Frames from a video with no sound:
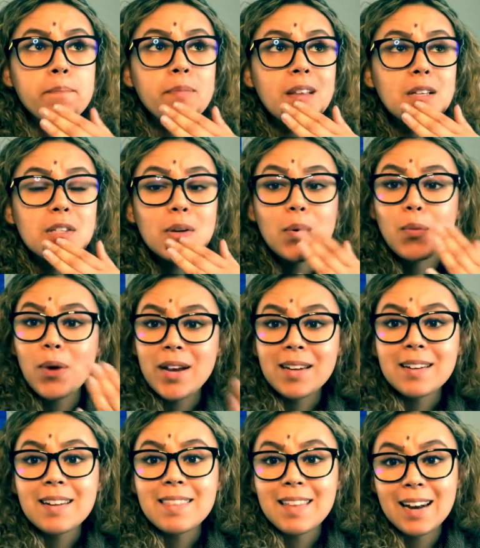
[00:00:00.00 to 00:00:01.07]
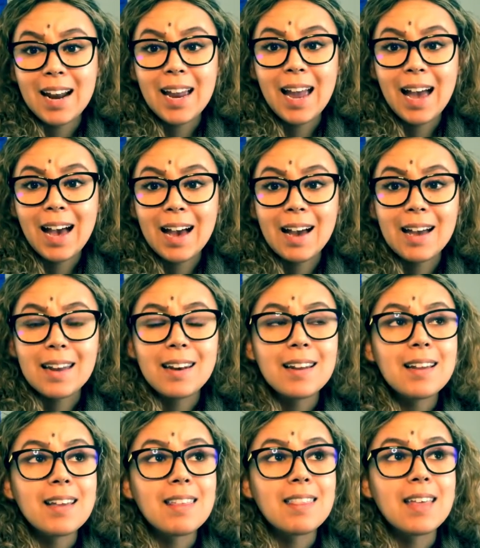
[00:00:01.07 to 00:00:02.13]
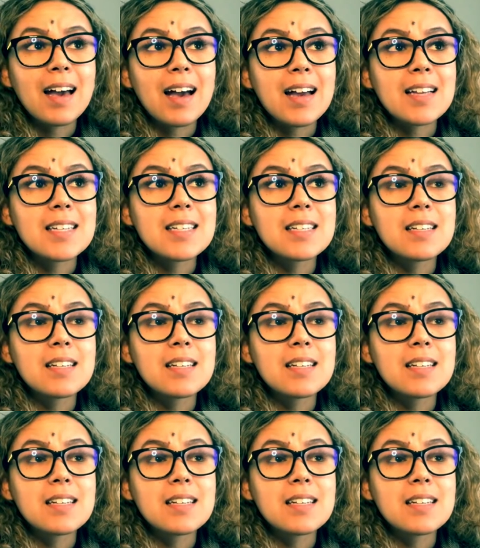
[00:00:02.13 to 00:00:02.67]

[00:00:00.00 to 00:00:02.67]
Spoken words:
So one that I had that